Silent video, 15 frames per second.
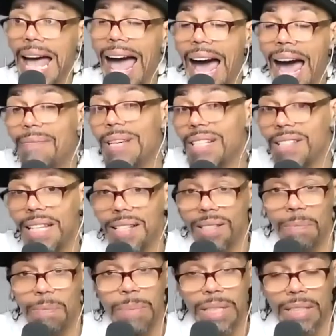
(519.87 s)
have
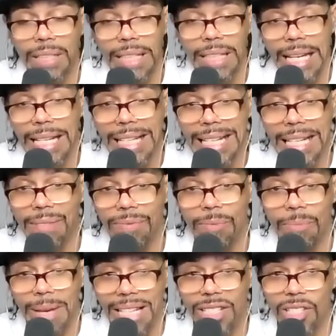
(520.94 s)
accessibility in the
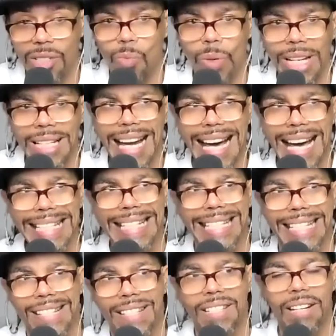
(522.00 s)
information. We're not
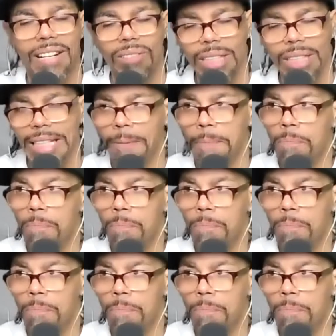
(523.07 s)
necessarily